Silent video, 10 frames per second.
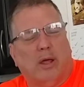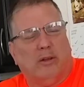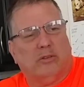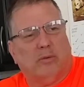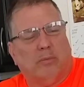
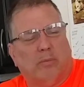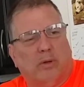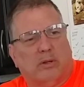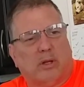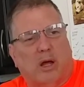as
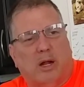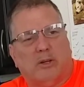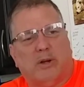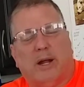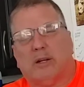with
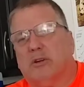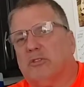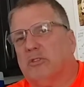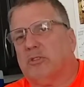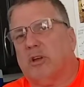
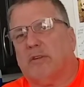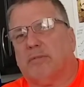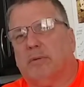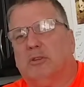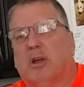contractors and
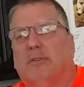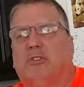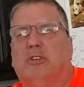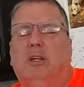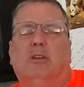stuff, because I've
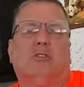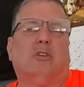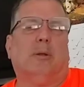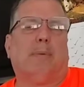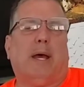seen
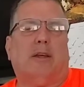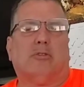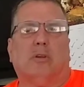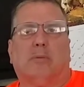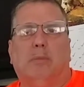this in the
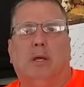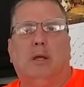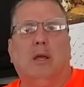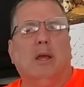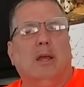past with
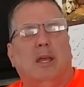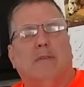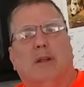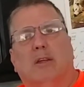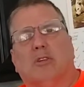me,
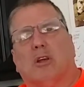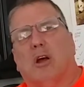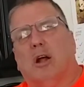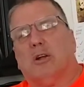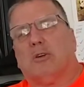even as a
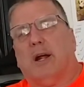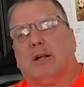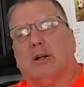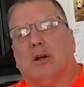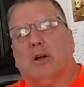
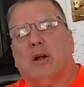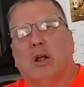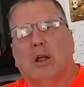contractor,